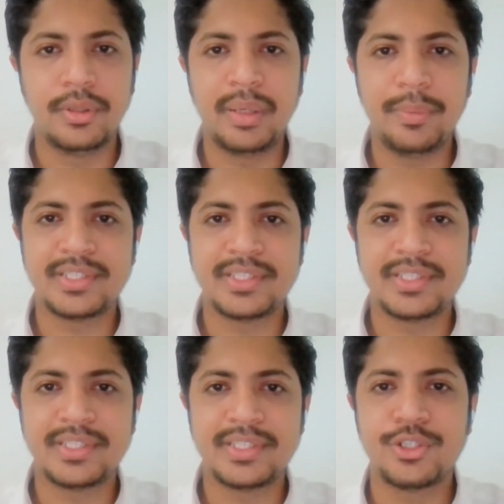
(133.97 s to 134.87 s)
my
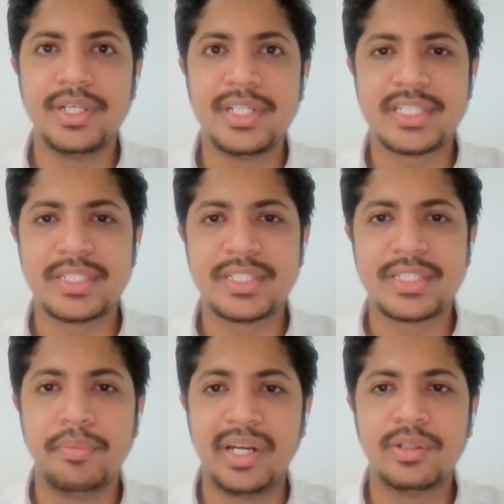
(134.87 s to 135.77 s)
presentation
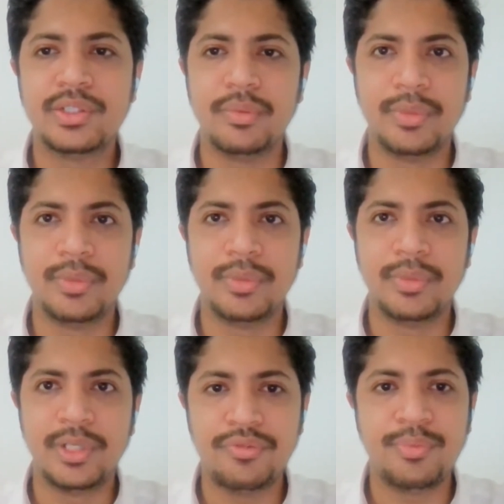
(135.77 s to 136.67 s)
is Medical
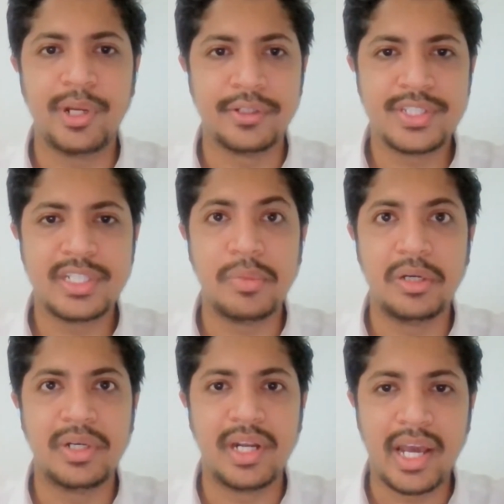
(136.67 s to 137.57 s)
Termination of
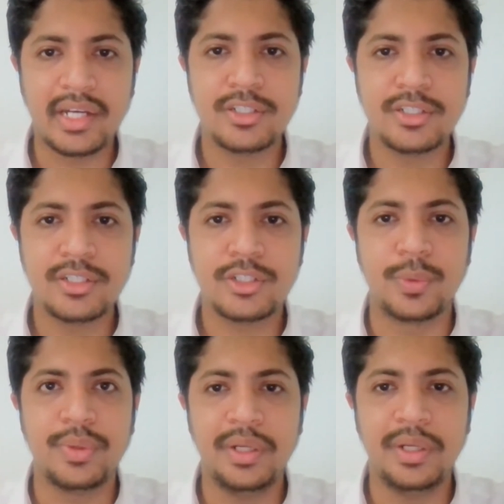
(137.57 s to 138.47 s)
Pregnancy Amendment Act
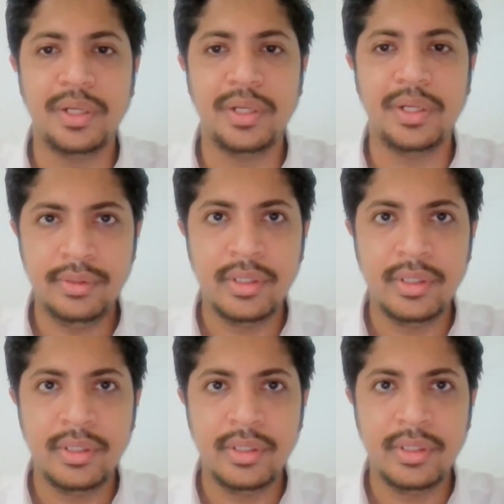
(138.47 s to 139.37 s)

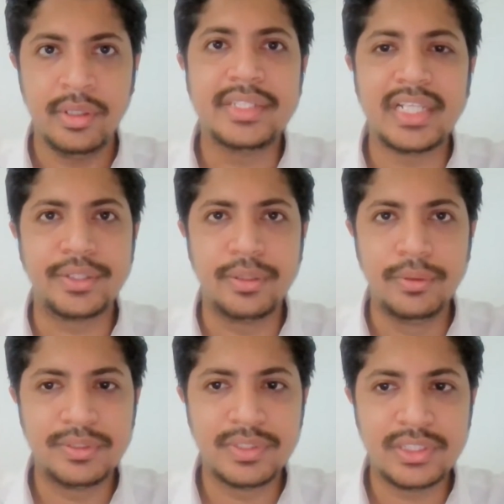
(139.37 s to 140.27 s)
2021. It is an
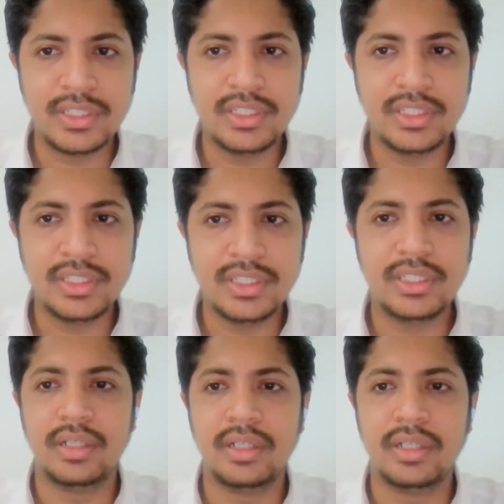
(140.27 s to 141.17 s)

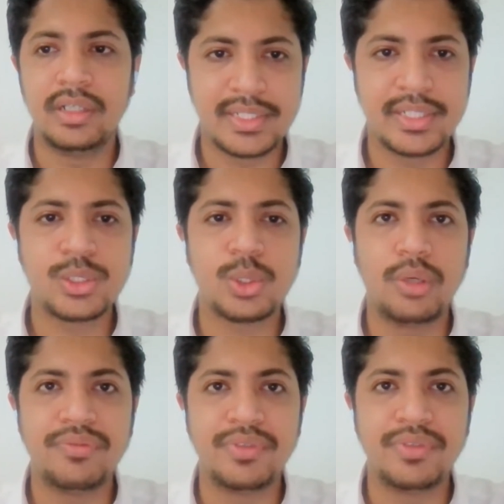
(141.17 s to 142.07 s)
inclusivity
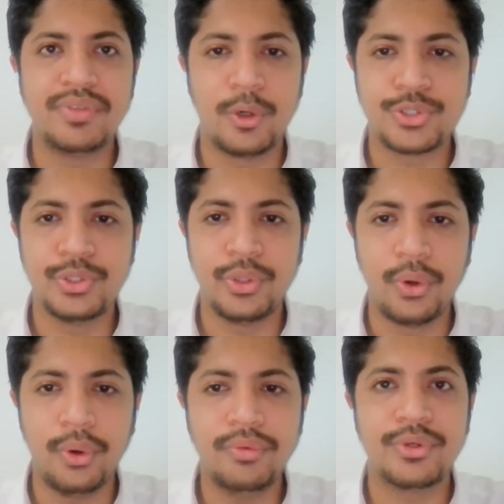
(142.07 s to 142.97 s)
analysis of Indian
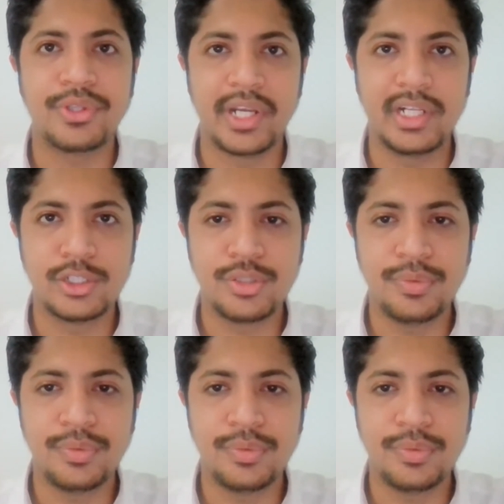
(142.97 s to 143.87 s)
abortion law for the
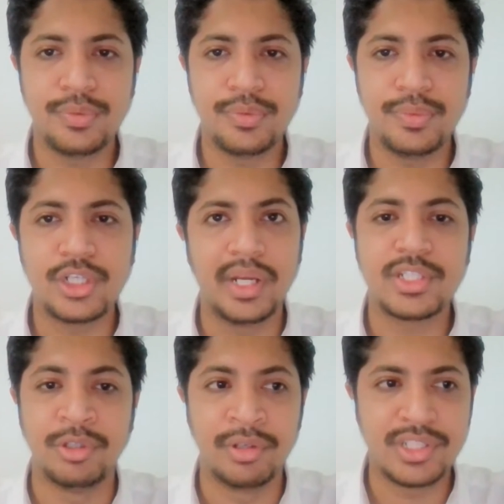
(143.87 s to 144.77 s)
LGBTQI
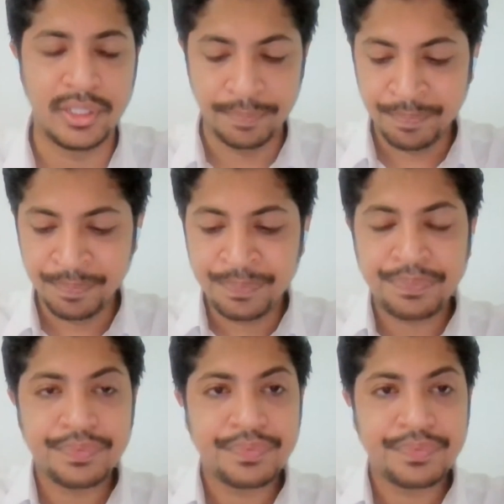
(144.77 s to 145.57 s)
plus community.